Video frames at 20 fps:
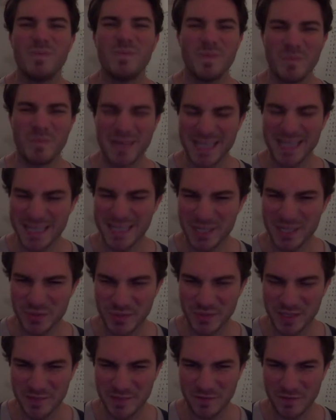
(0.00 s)
My king's
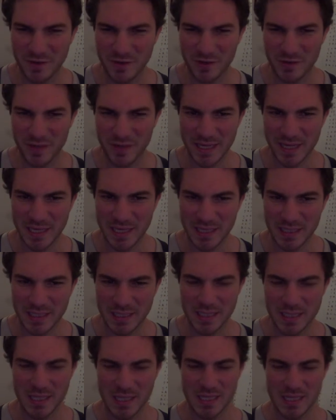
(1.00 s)
really far away.
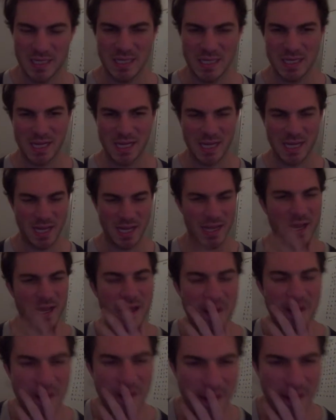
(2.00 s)
I
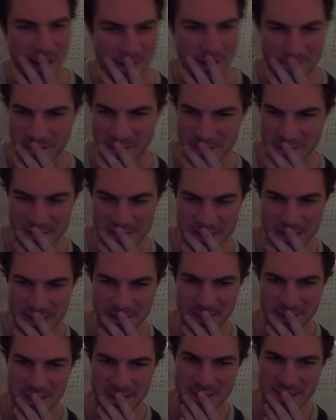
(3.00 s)
gotta figure this
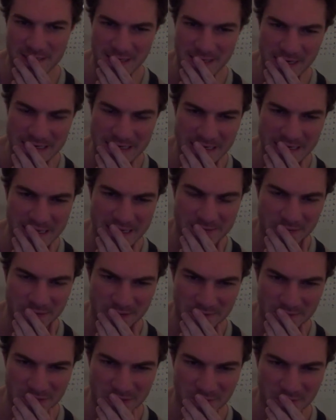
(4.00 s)
out. This is an endgame.
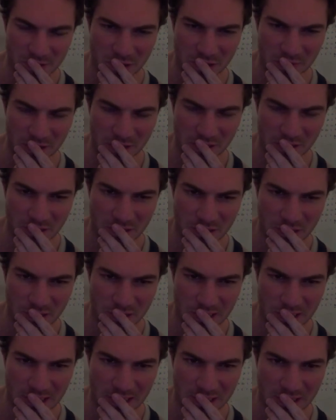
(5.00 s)
I'm supposed to be
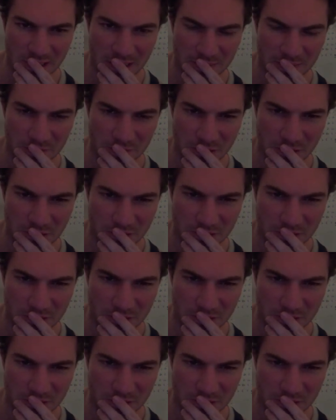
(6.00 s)
good at endgames.